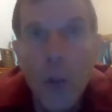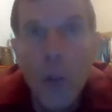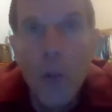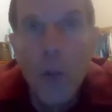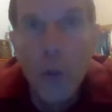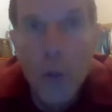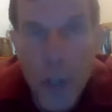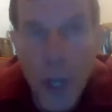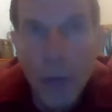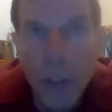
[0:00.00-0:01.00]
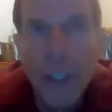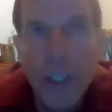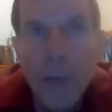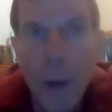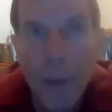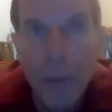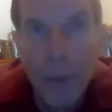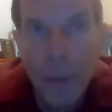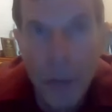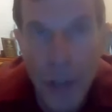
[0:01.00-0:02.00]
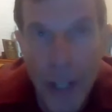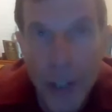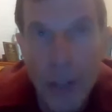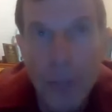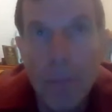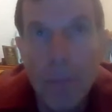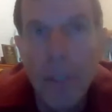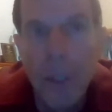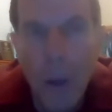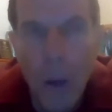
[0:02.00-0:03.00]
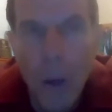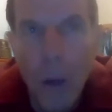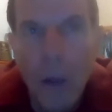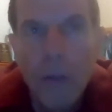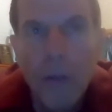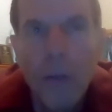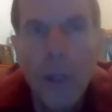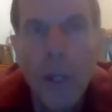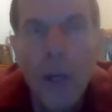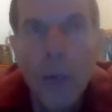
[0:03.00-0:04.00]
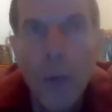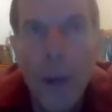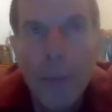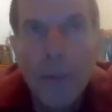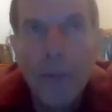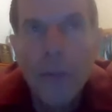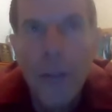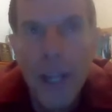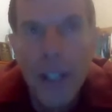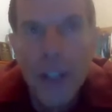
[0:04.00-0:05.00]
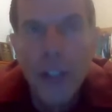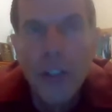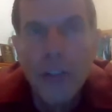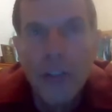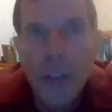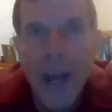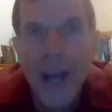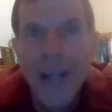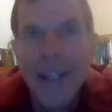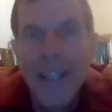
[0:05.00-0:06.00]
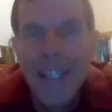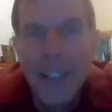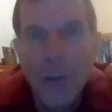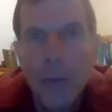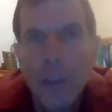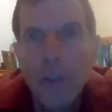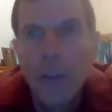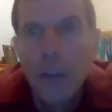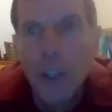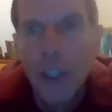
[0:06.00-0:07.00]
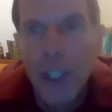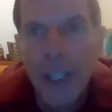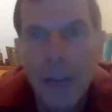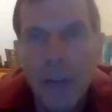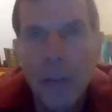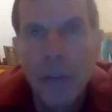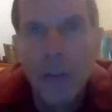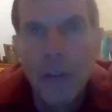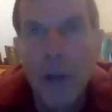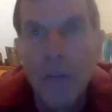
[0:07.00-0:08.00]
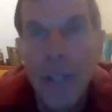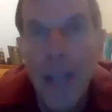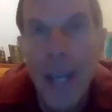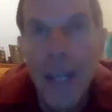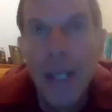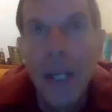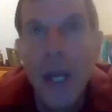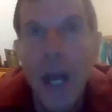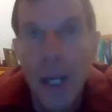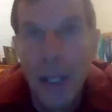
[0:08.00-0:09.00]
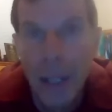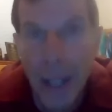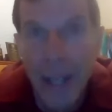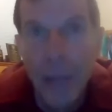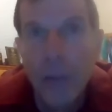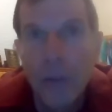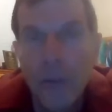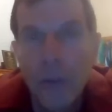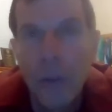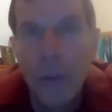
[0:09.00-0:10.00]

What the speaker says: you don't need representation because representation does not increase your chances of getting an allowance.